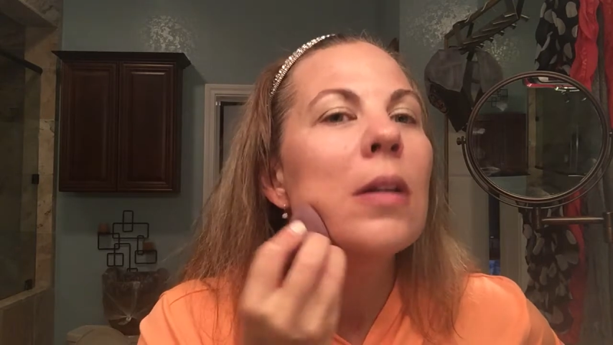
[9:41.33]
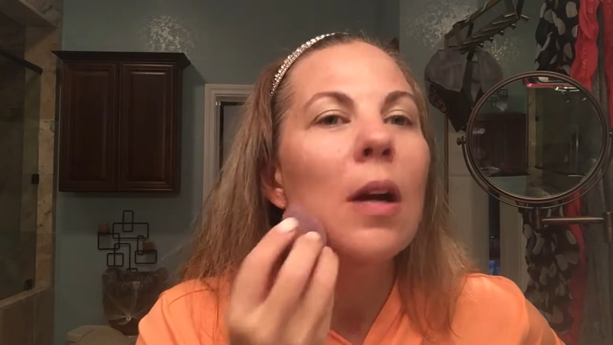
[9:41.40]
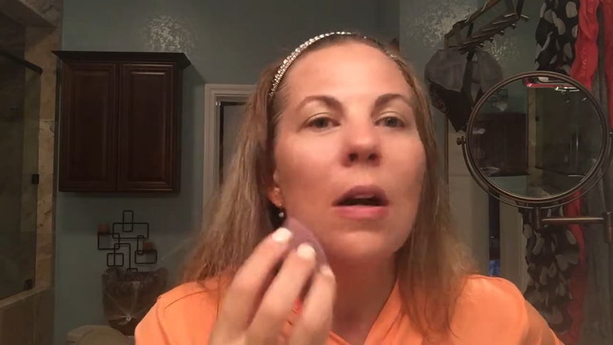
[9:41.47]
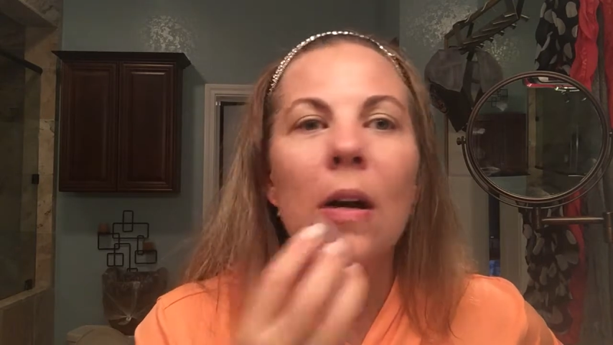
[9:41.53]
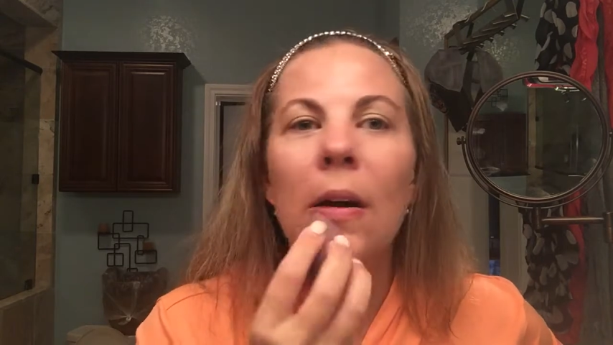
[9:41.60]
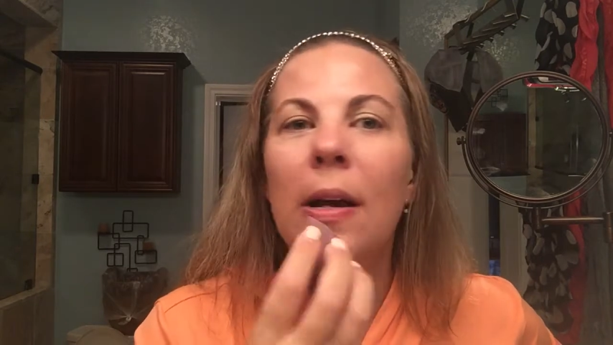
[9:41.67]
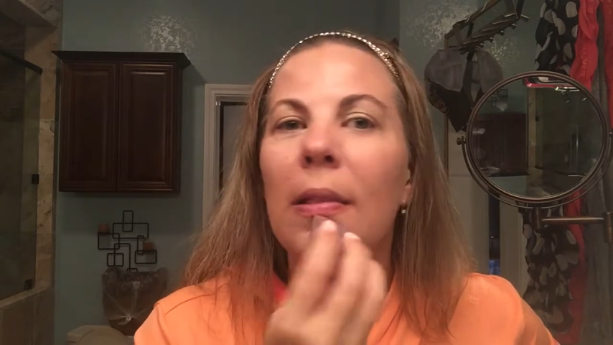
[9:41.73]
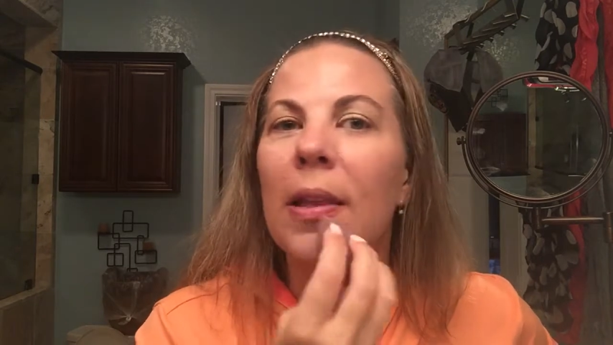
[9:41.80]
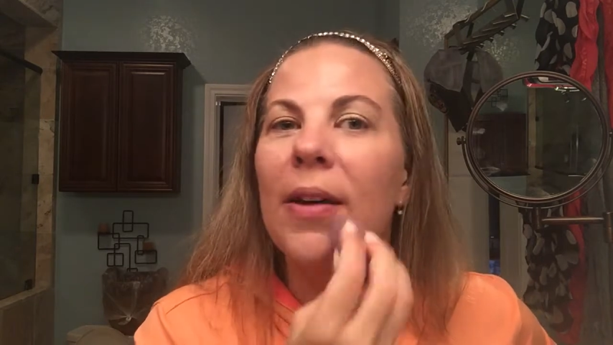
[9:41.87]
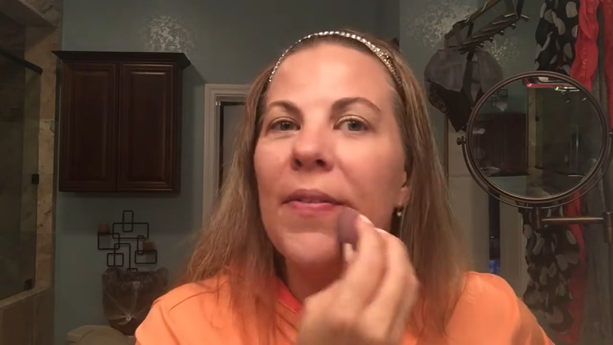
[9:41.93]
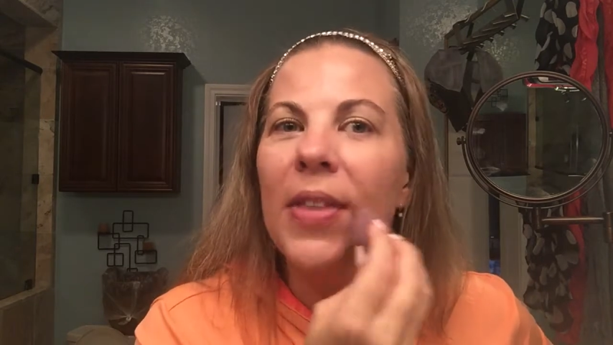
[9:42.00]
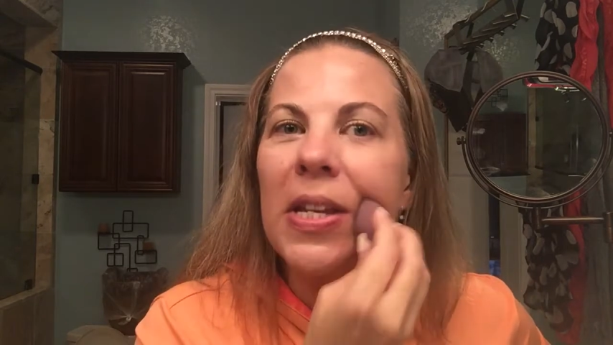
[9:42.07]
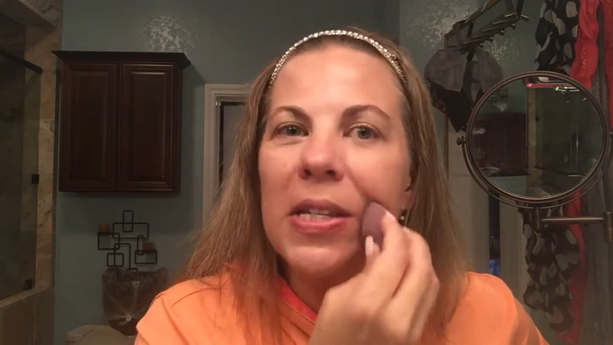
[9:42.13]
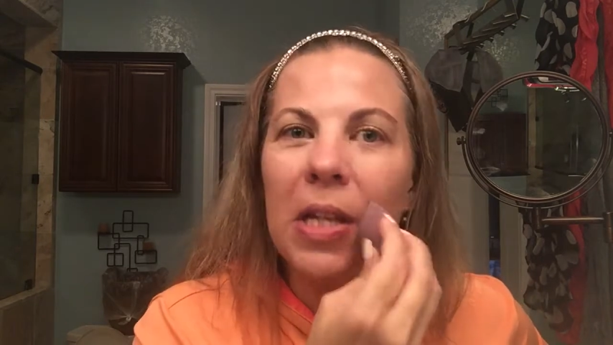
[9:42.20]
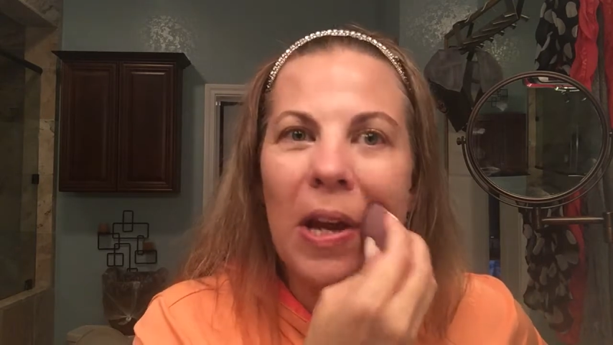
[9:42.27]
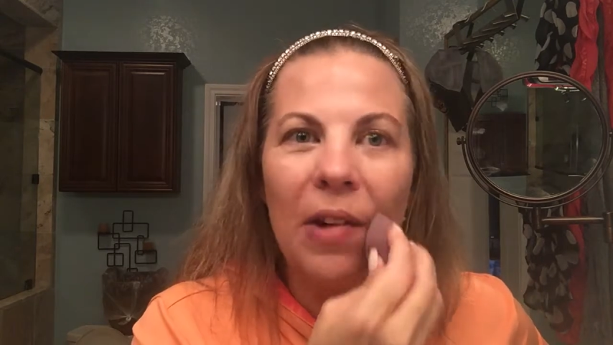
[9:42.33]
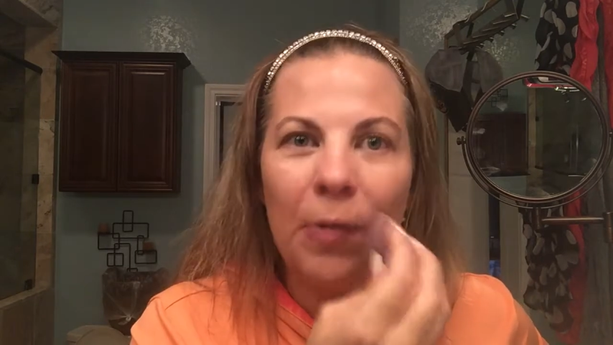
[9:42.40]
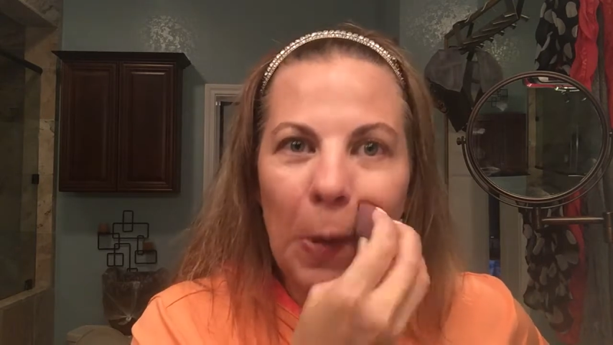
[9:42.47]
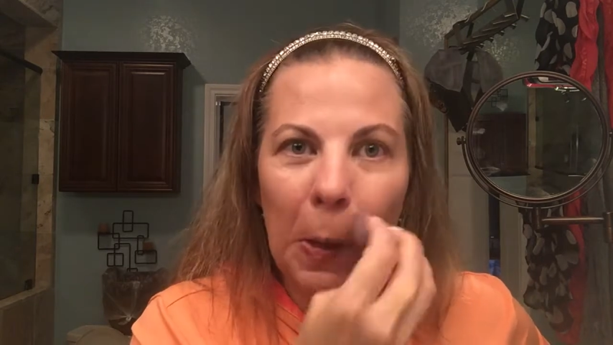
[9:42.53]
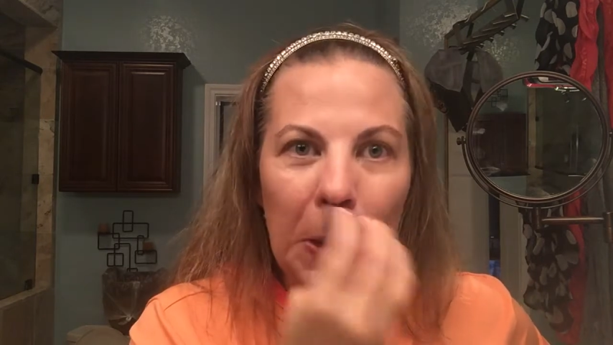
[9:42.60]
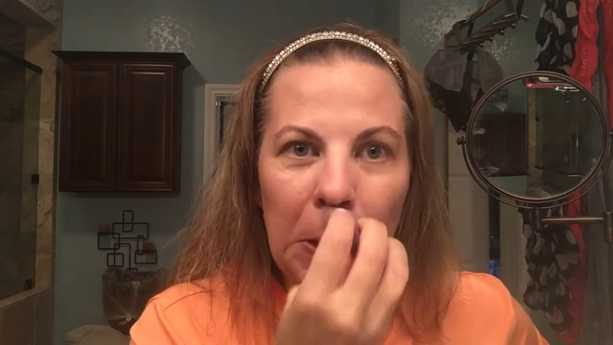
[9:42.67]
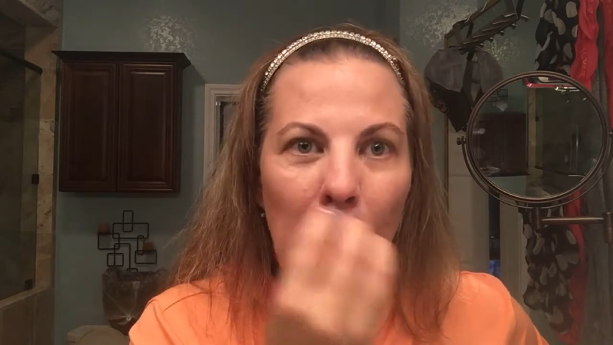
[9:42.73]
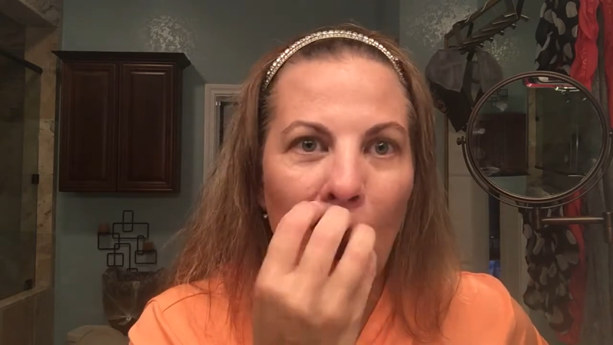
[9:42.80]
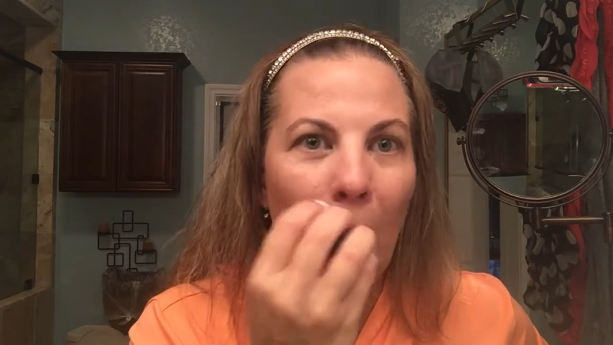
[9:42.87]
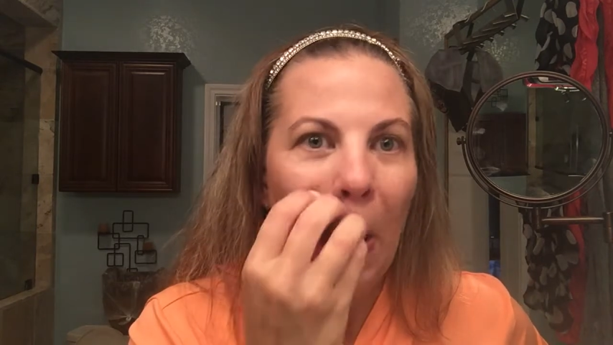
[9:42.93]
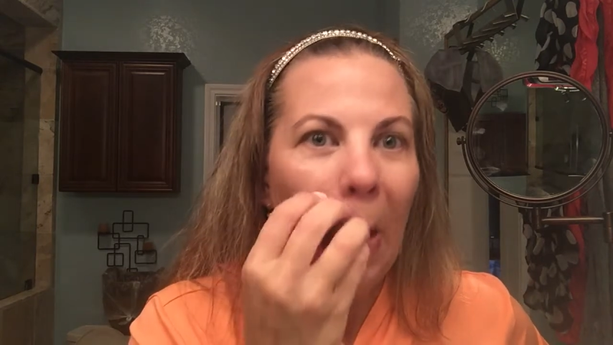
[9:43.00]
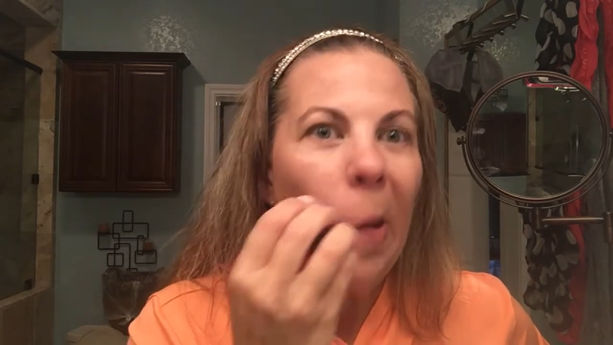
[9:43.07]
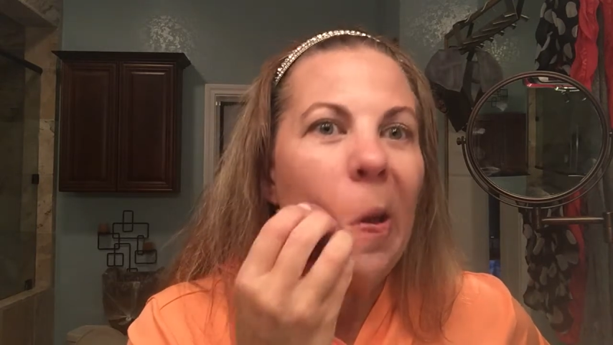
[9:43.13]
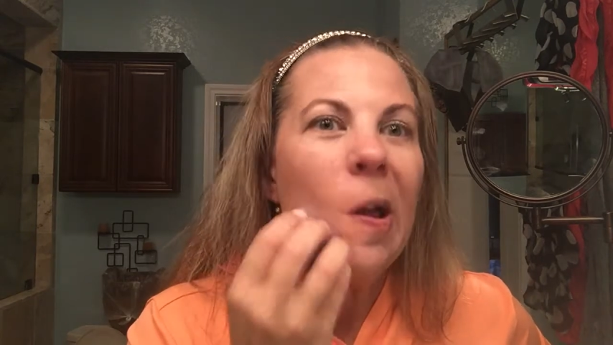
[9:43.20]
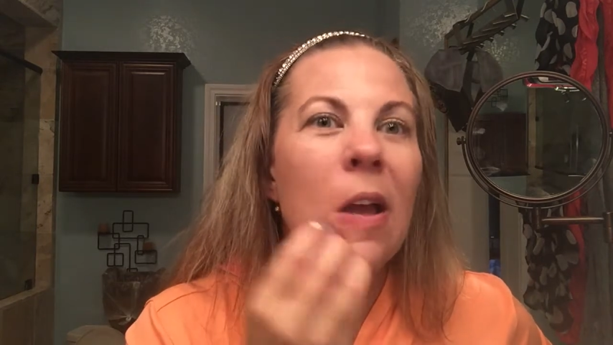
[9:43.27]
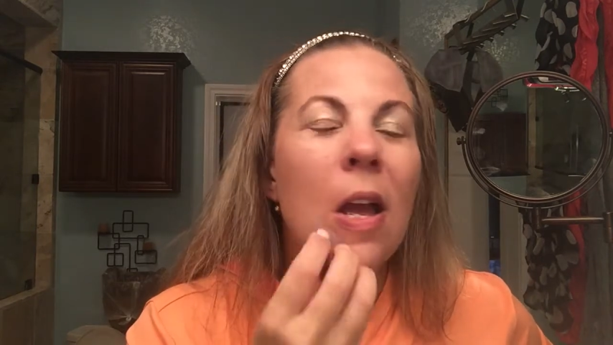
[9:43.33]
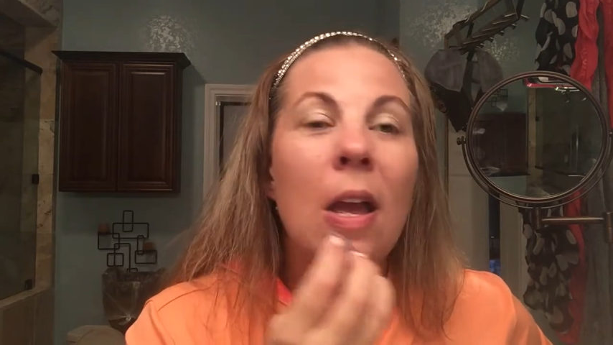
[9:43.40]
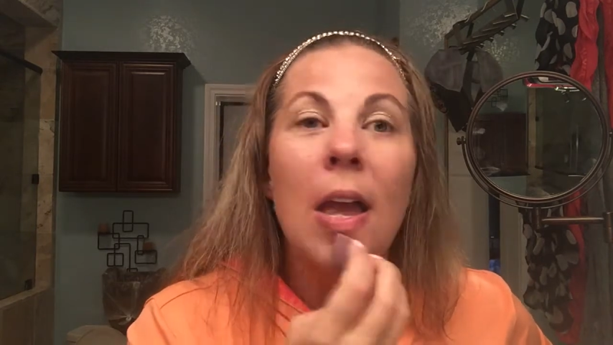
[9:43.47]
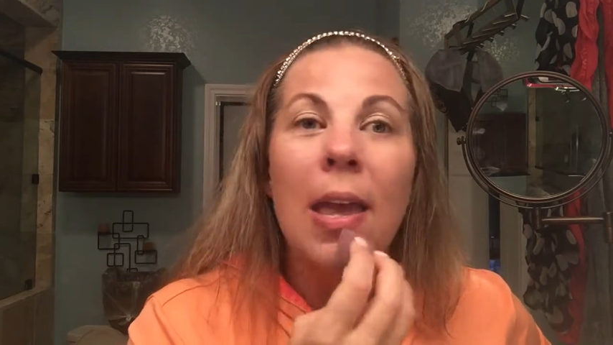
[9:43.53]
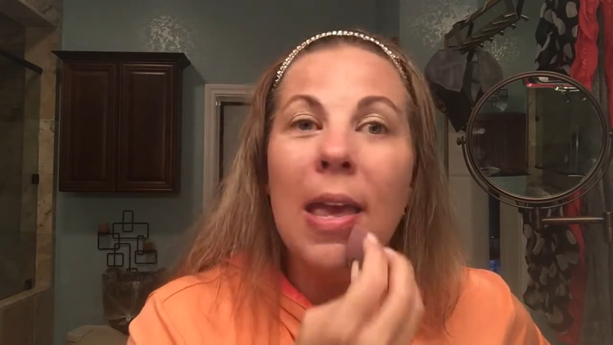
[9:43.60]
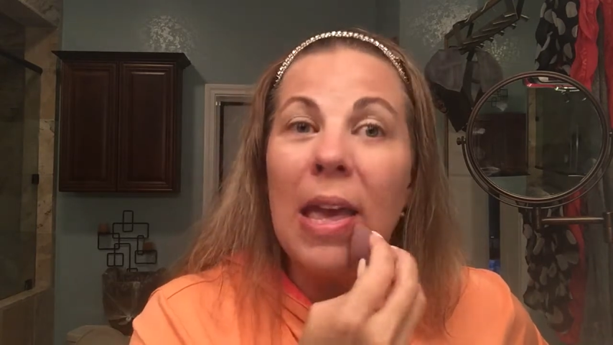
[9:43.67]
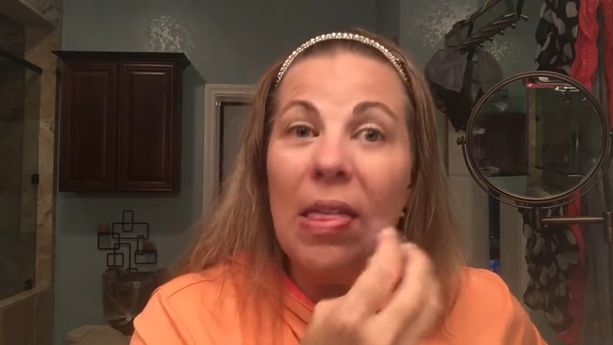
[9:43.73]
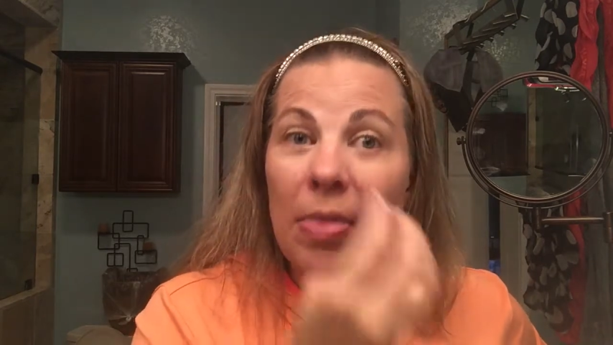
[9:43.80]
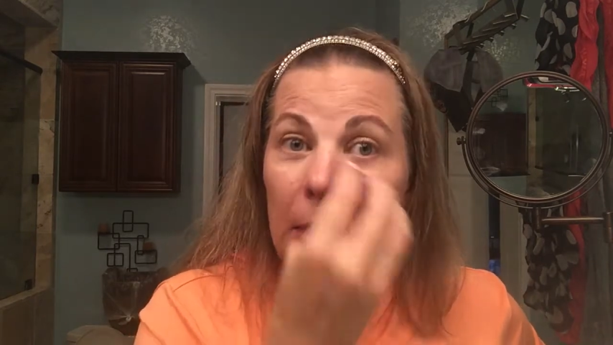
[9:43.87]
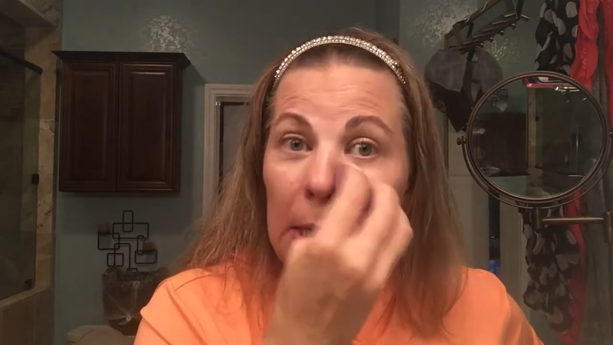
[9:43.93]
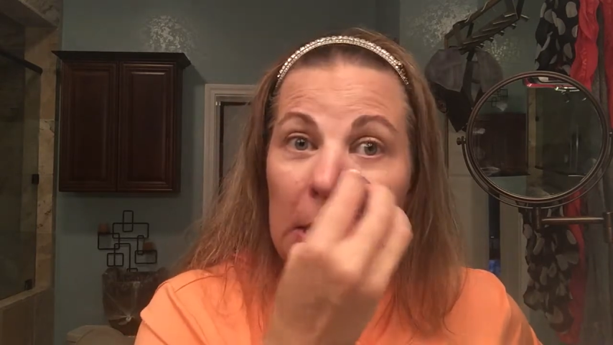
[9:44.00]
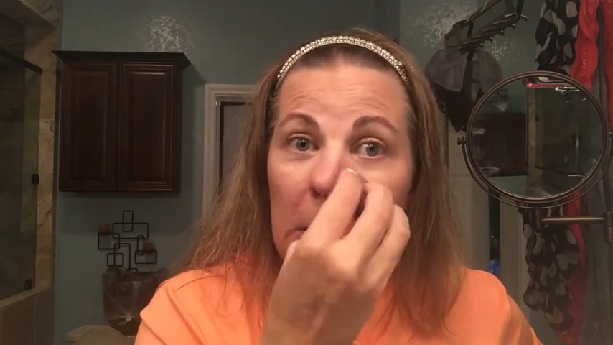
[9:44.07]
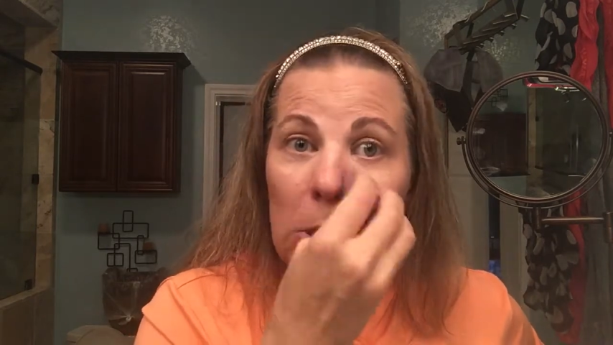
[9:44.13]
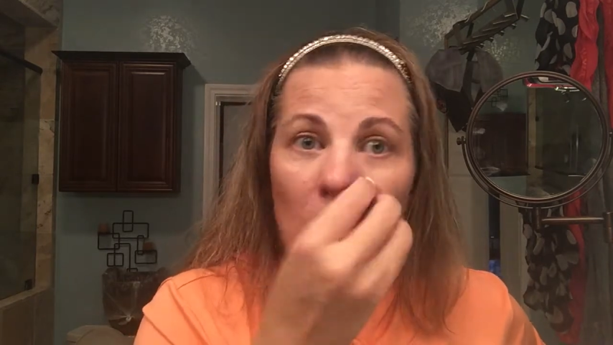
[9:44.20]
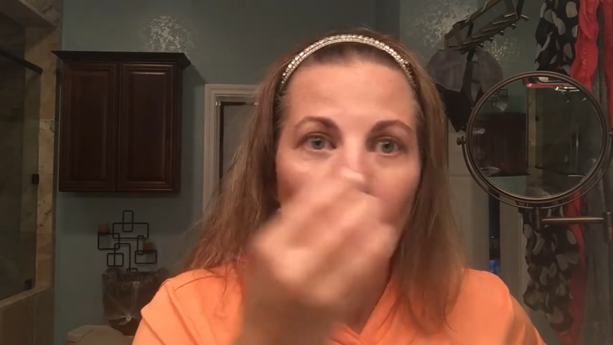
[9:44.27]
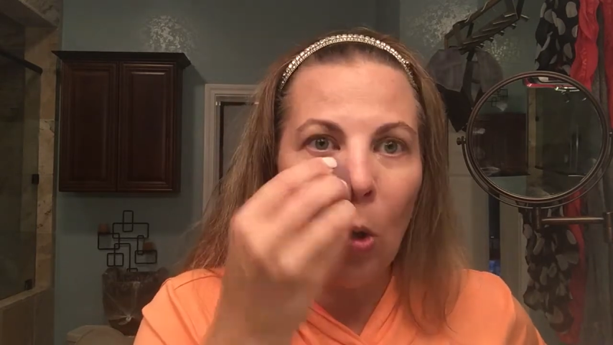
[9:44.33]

Oh, I love this coverage. And this